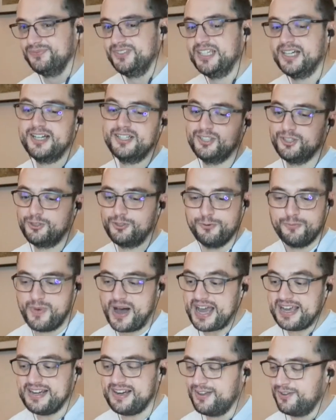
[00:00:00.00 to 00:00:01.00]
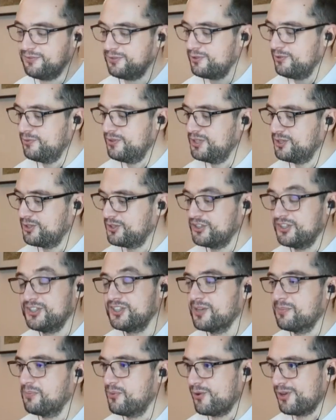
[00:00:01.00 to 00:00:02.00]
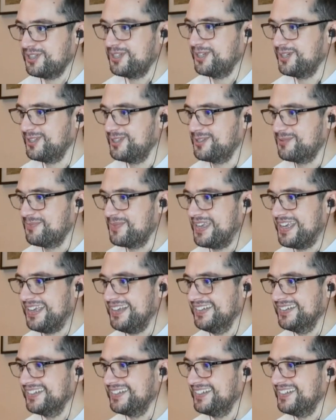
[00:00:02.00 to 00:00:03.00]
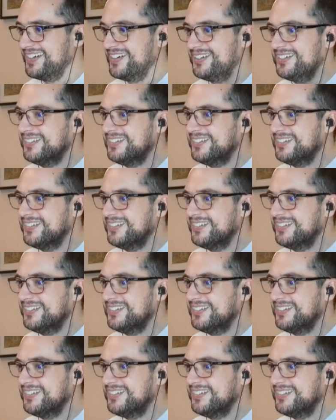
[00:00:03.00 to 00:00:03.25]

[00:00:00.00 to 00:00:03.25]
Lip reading: nerdy to my level, which is disappointing to me, you know.